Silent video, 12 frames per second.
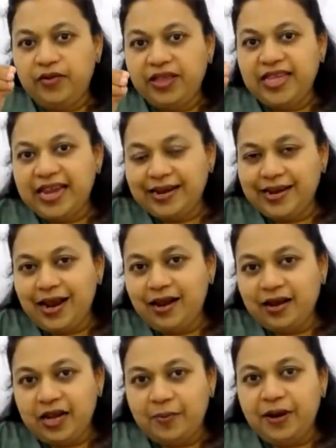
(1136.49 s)
In the entire
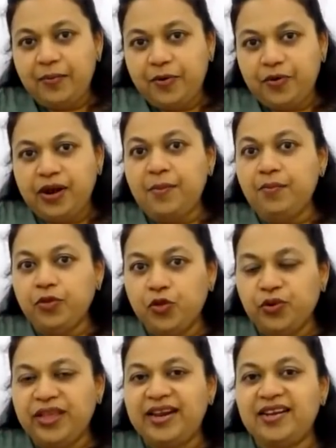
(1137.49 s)
Hungry Brain program,
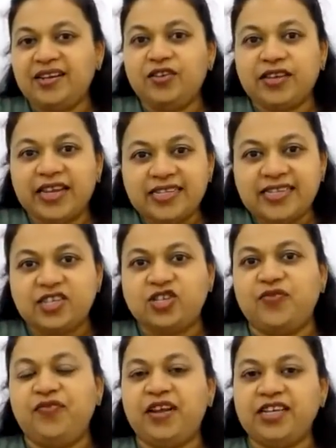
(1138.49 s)
though there are 10
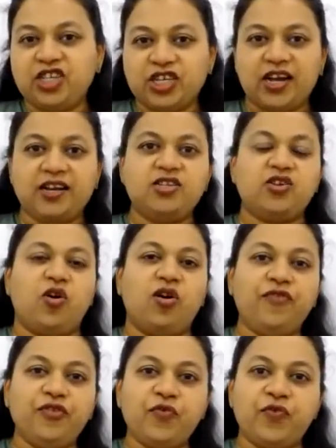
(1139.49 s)
sets of flashcards
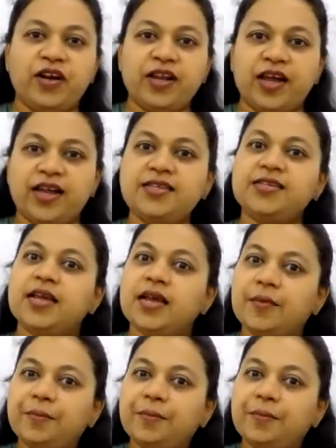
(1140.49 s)
or few word cards,